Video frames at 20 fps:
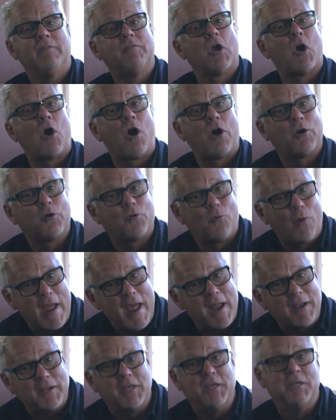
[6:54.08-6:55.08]
even our
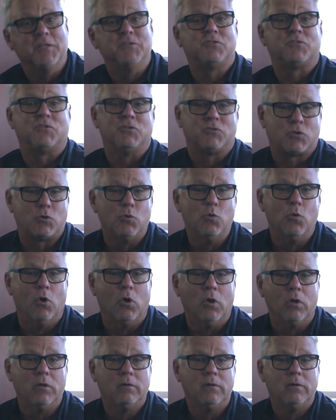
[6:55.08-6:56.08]
grandkids to
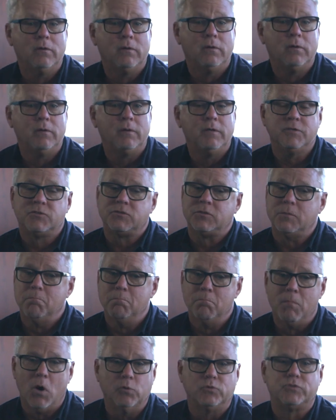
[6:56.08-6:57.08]
school is the
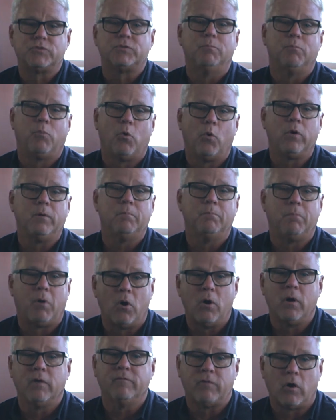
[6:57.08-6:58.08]
most important
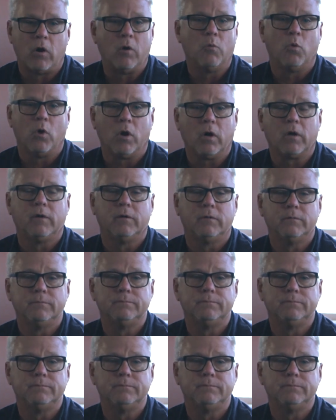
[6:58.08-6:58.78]
part of our work.